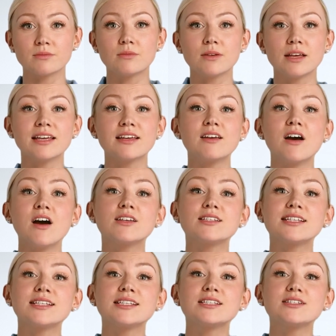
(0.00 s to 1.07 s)
In the
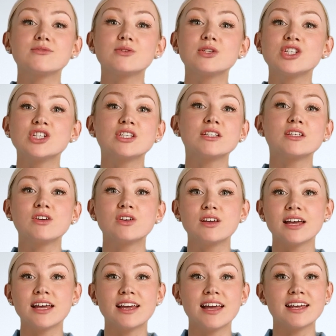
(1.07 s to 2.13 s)
context of machine
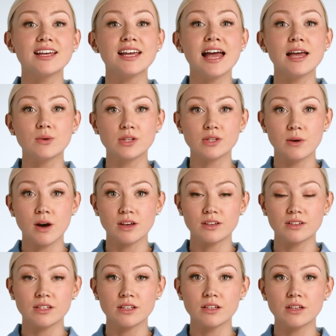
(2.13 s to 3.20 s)
learning and language
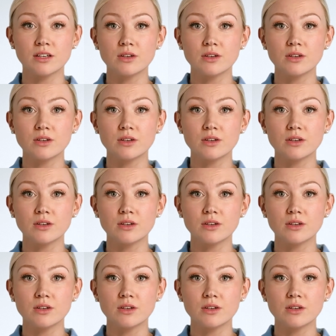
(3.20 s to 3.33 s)
models,